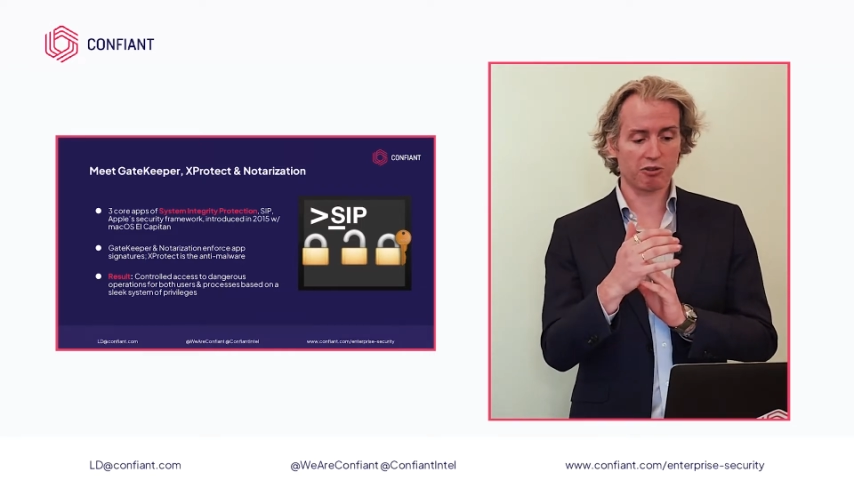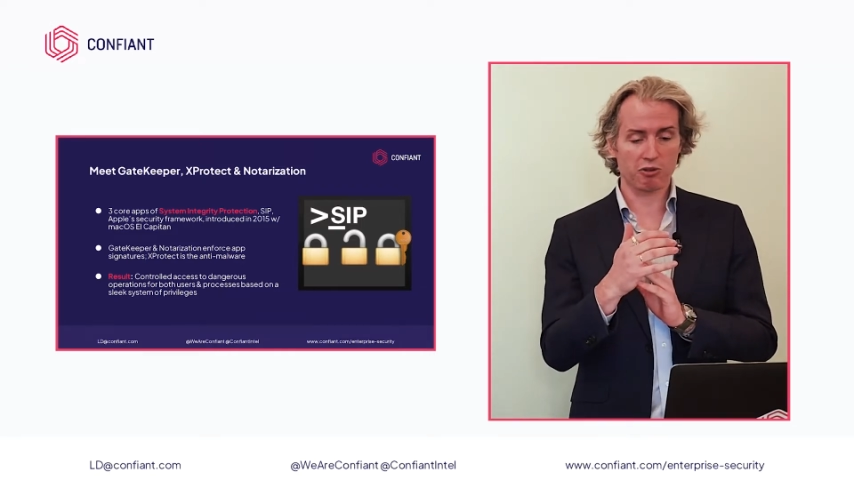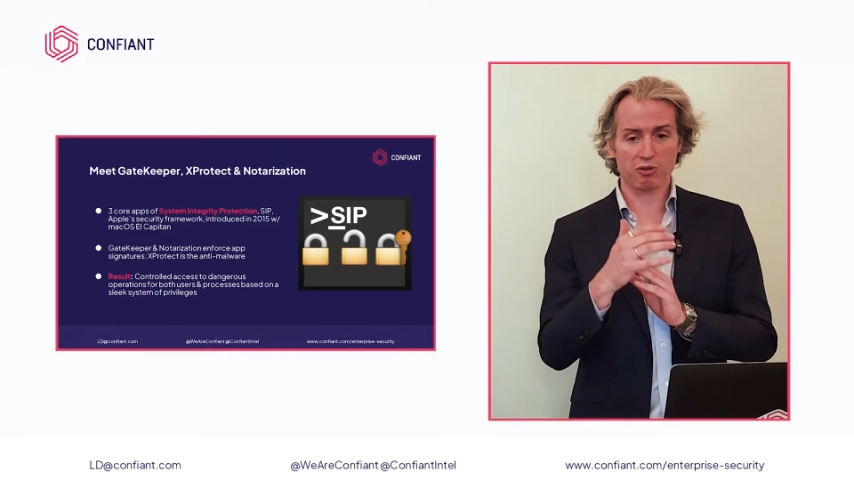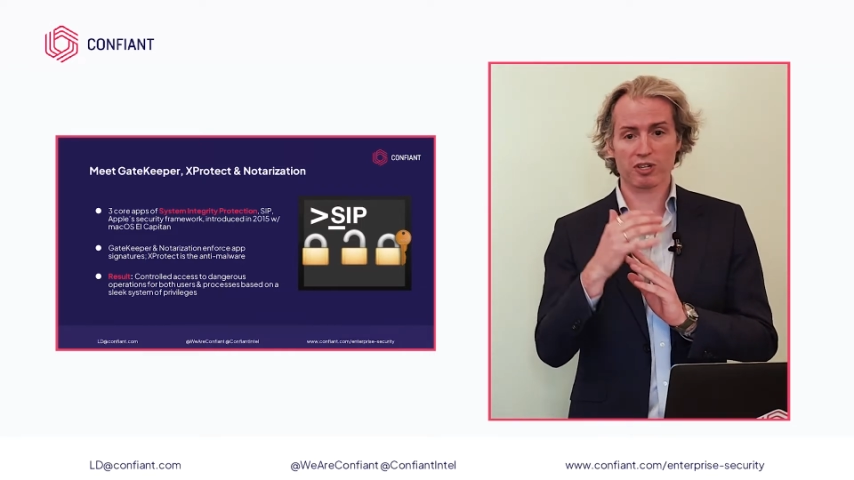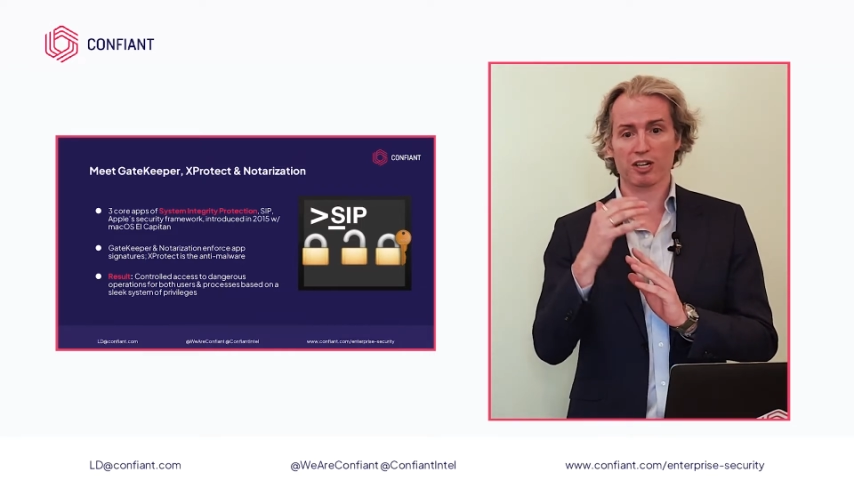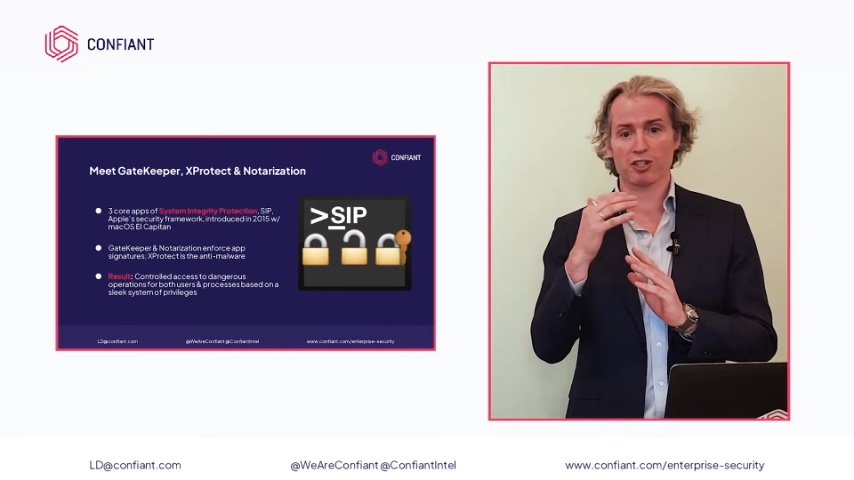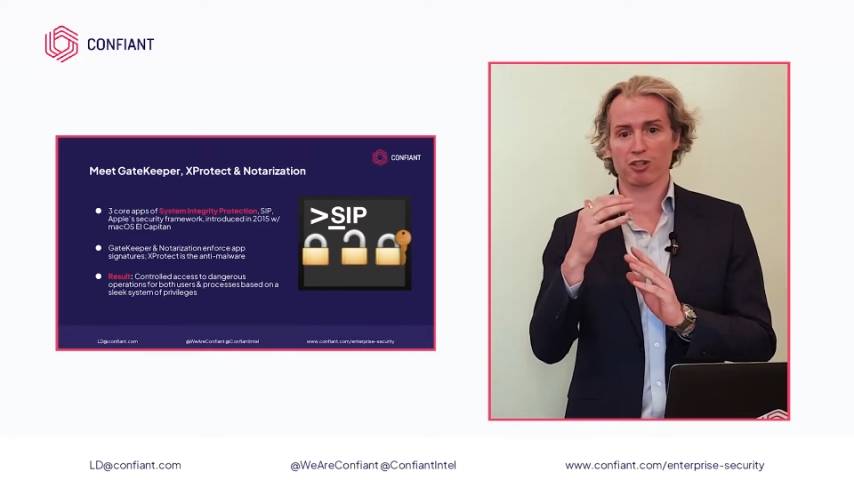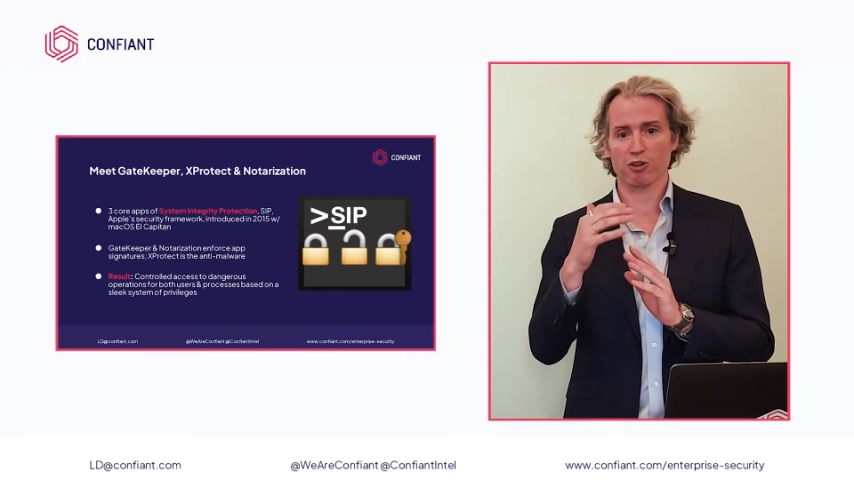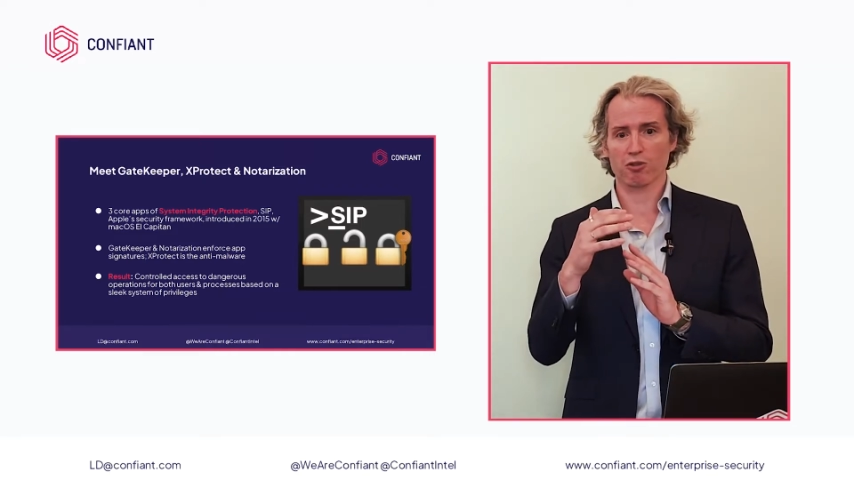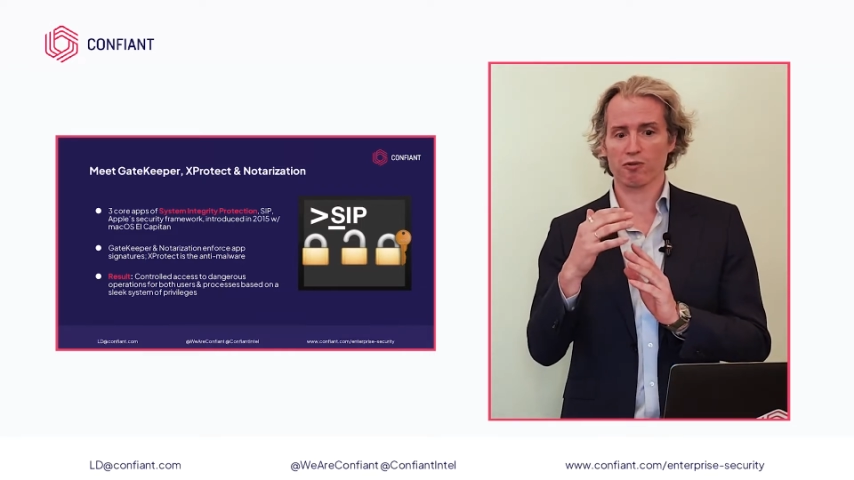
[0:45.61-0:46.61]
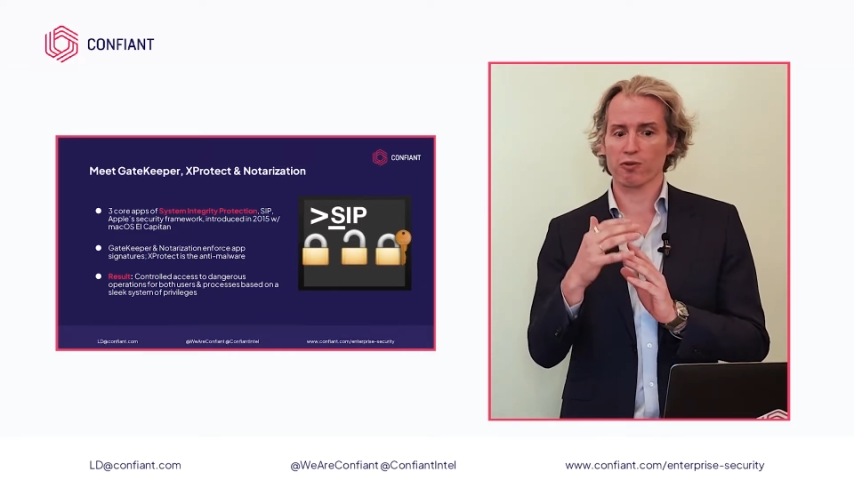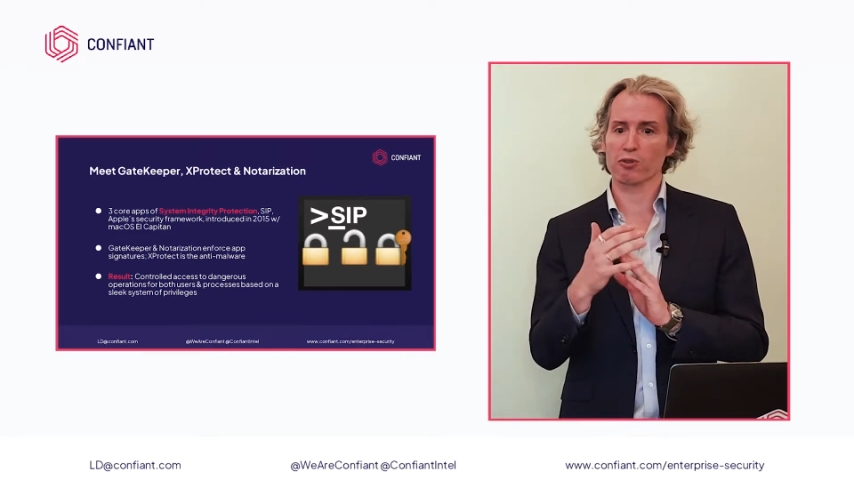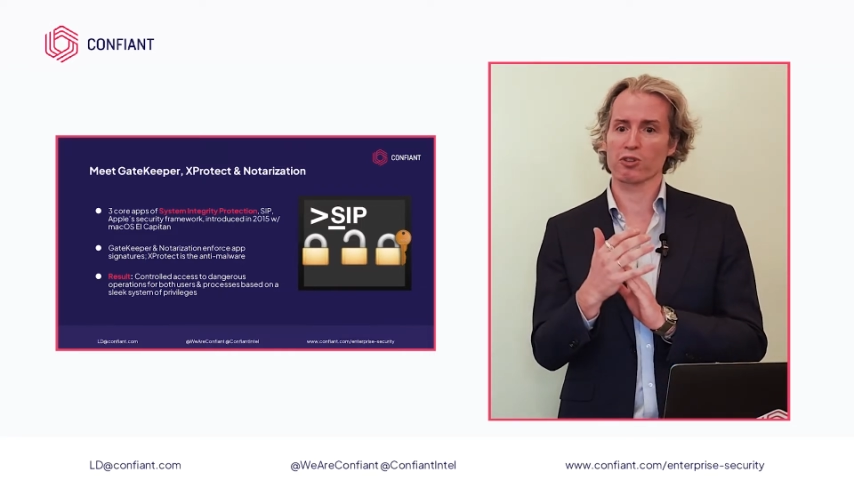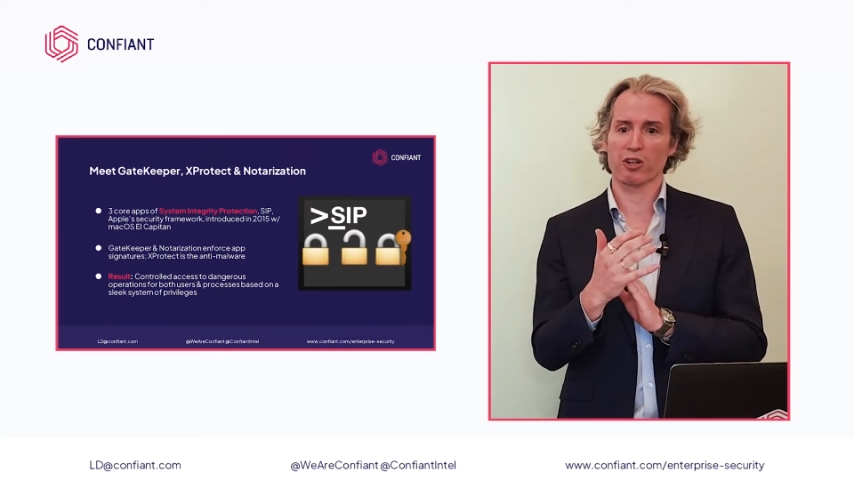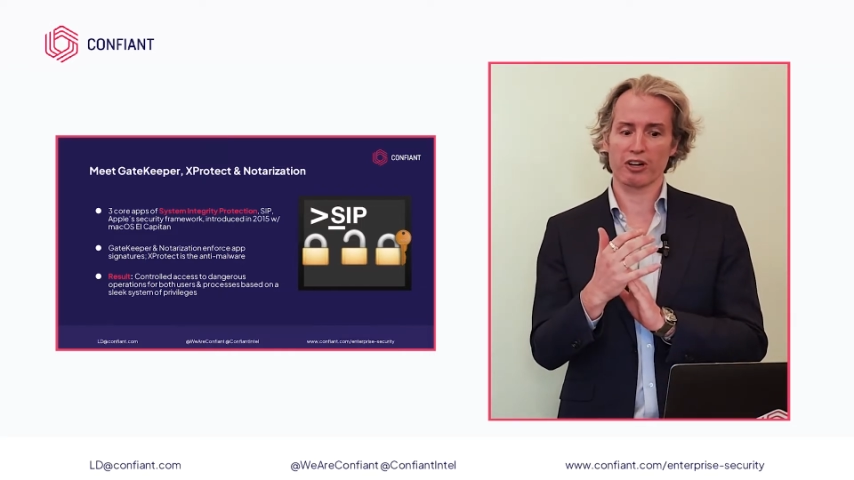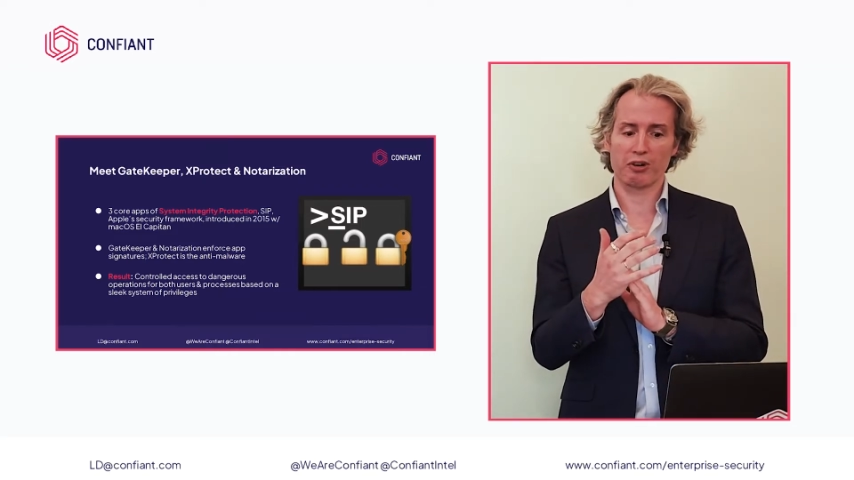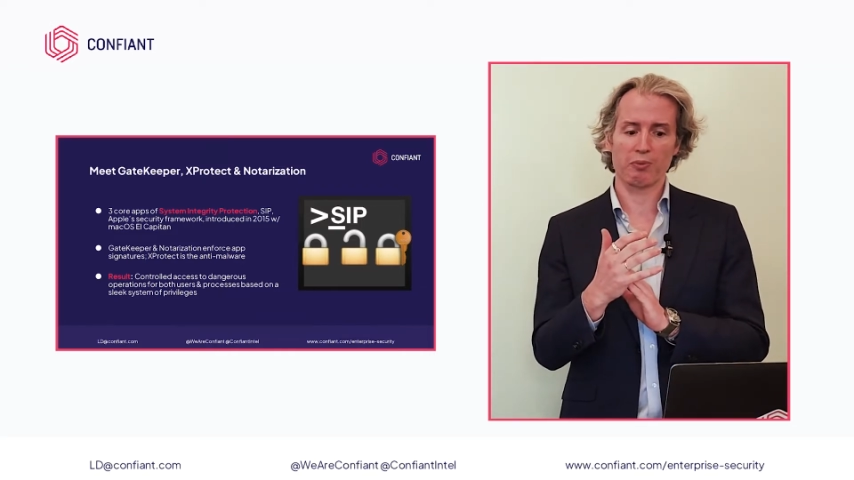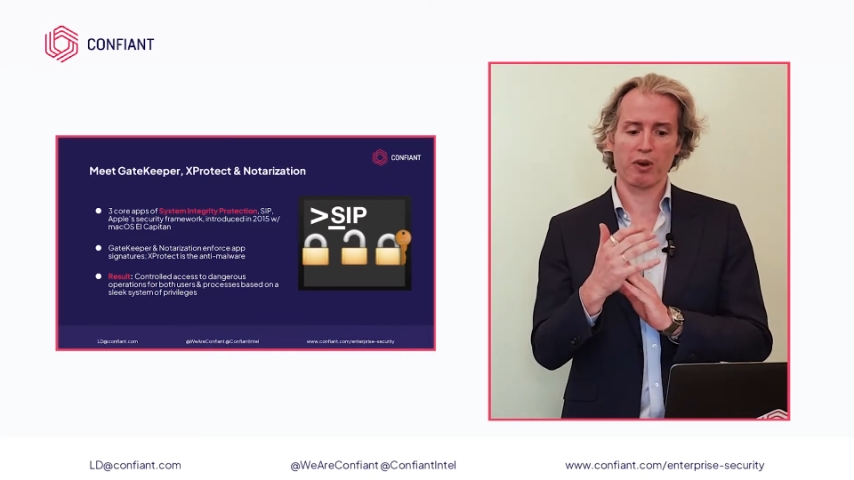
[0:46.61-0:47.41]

Notarization are the first layer,